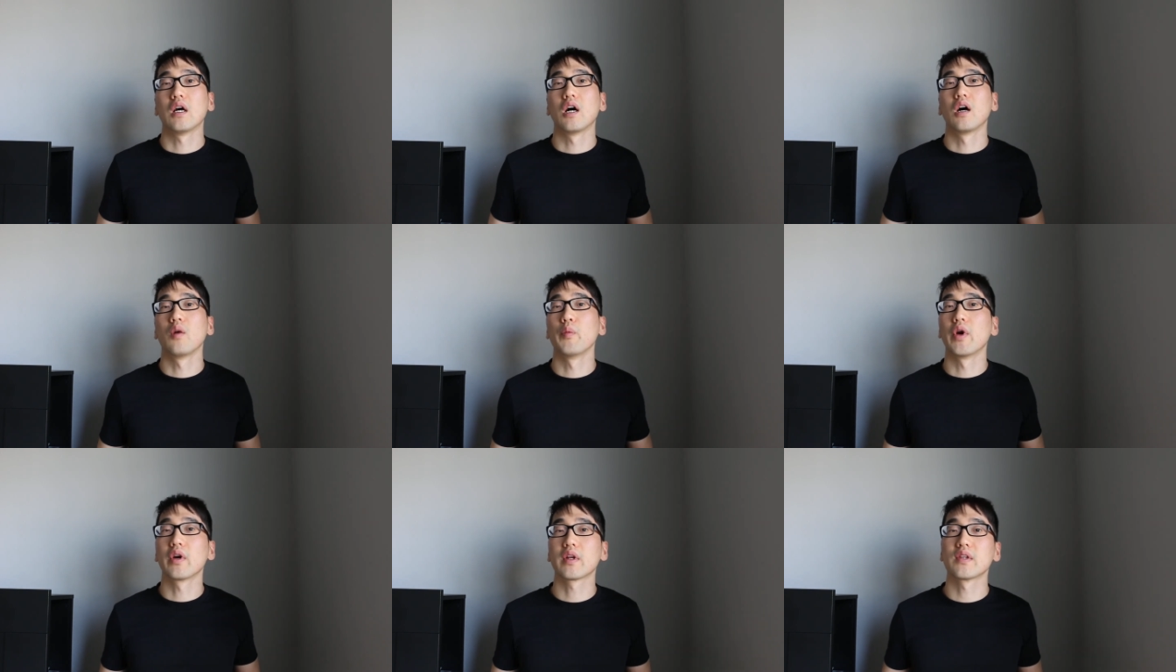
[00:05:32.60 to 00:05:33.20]
uh,
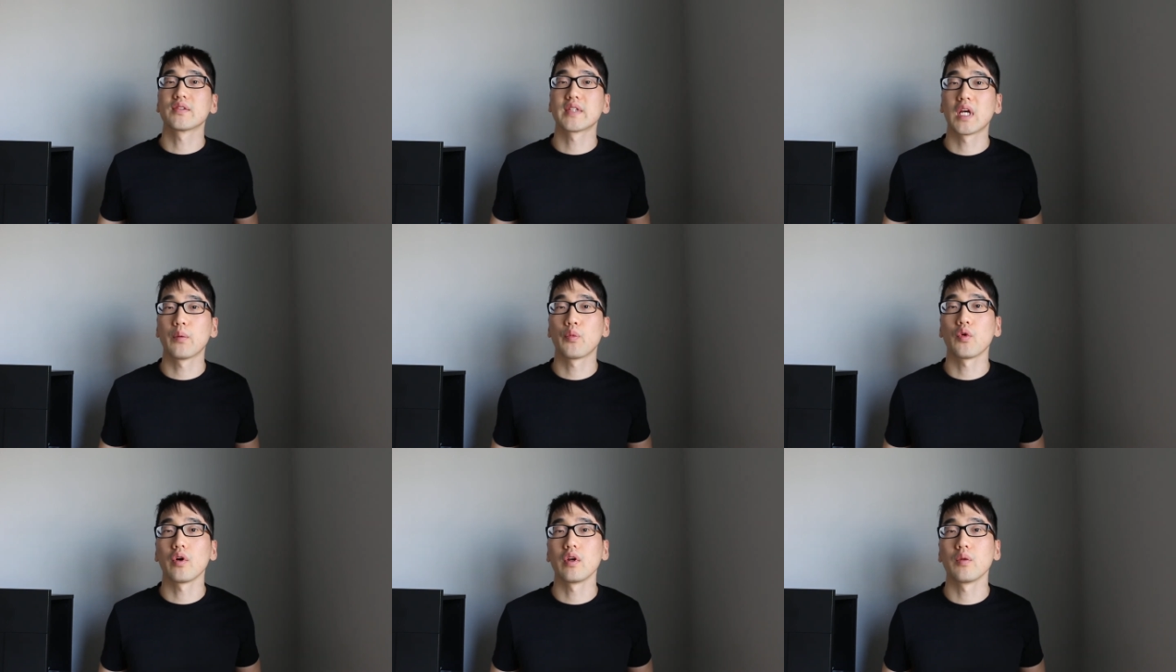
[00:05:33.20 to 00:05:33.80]
American
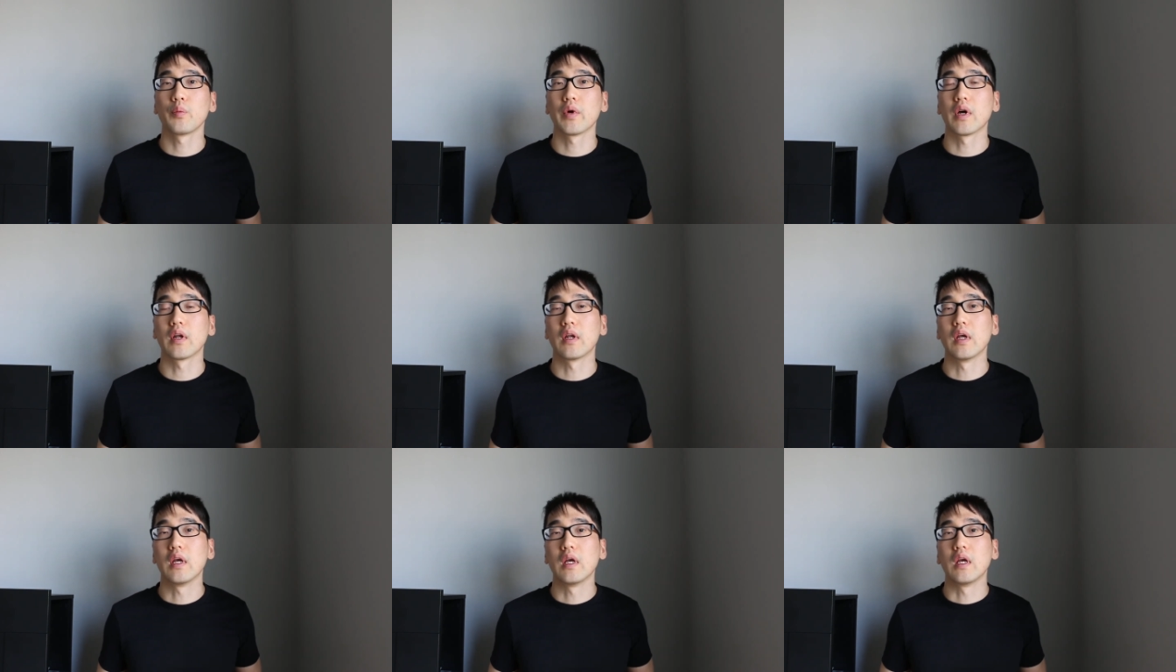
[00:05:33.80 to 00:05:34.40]
standpoint,
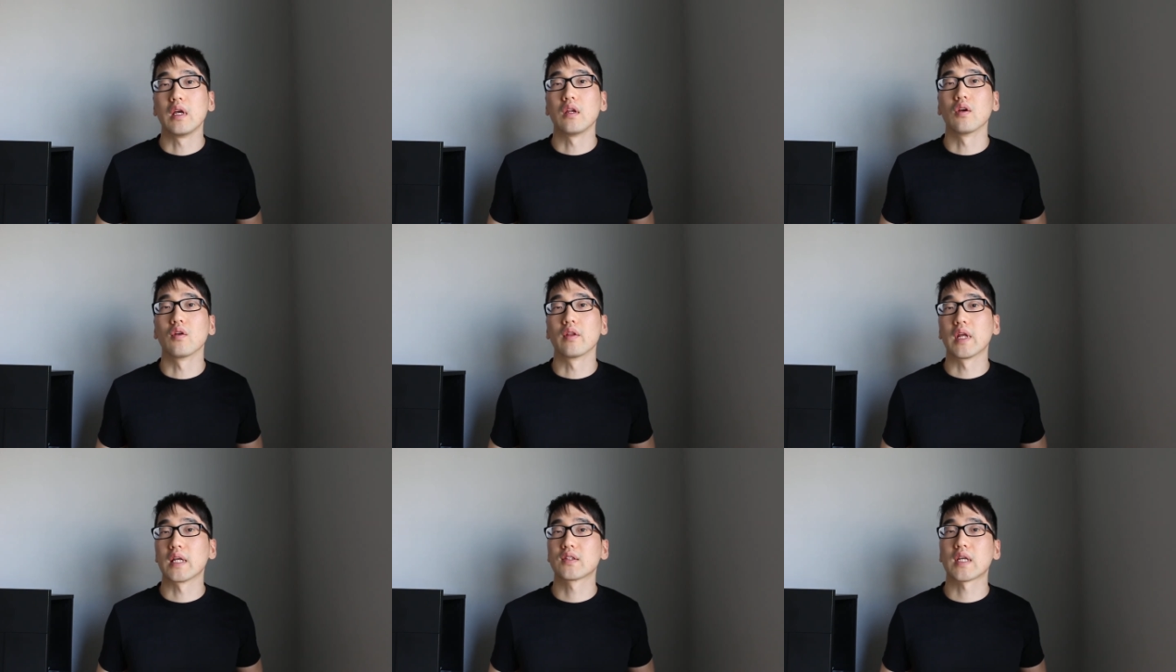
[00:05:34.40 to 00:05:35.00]
but you
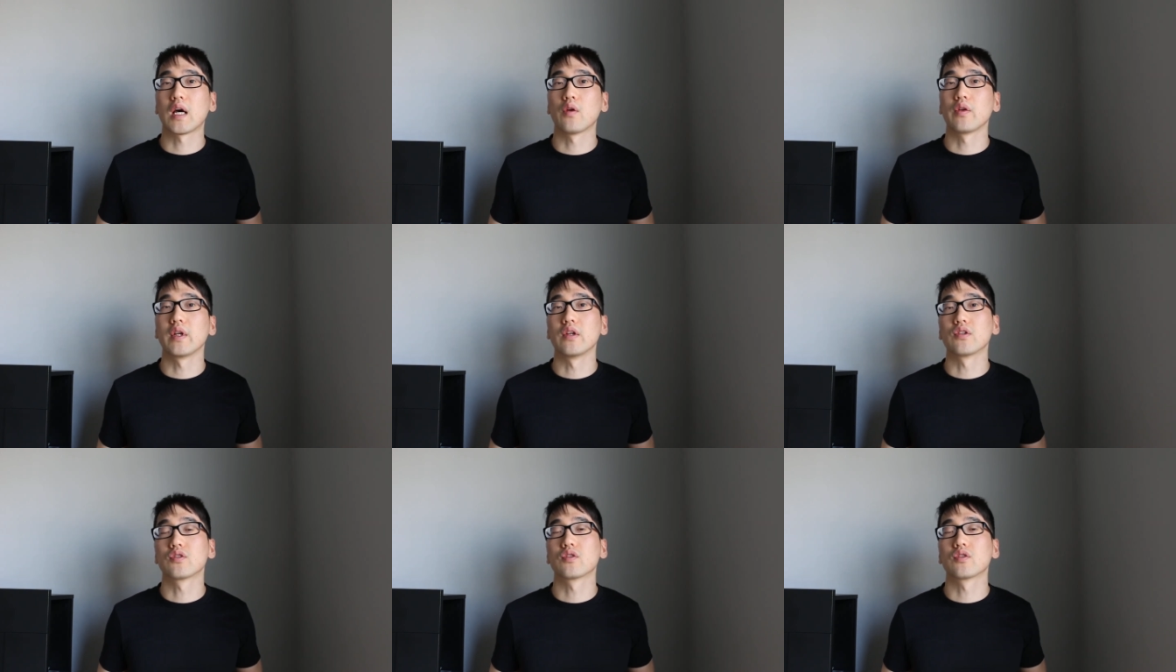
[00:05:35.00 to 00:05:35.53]
know that's how it is.